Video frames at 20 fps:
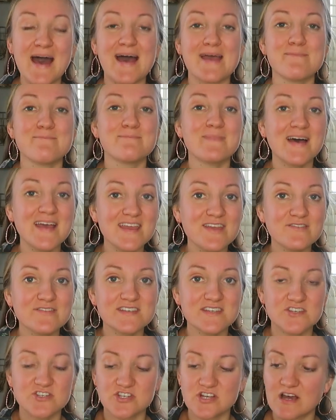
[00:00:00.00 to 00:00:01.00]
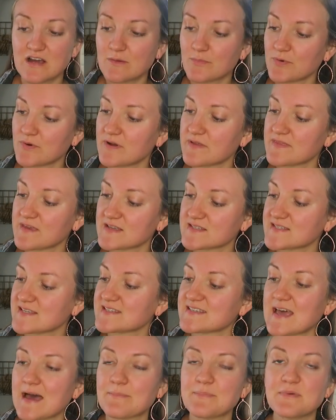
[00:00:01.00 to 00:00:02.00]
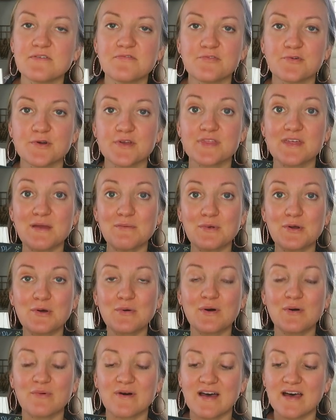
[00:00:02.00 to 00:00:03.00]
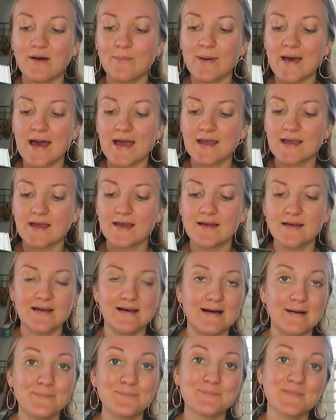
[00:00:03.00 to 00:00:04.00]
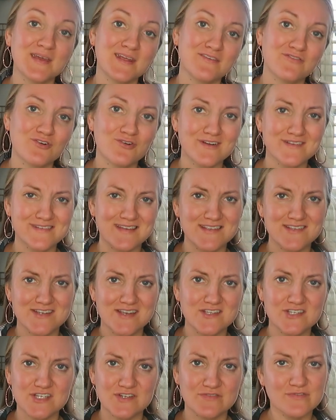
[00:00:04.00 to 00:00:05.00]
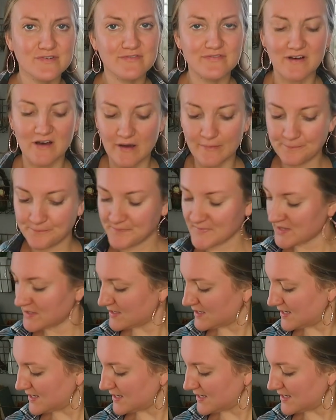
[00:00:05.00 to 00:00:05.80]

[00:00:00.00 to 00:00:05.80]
I might use this chalkboard that says Happy 4th I wrote a while back, um, and of course I change it for fall.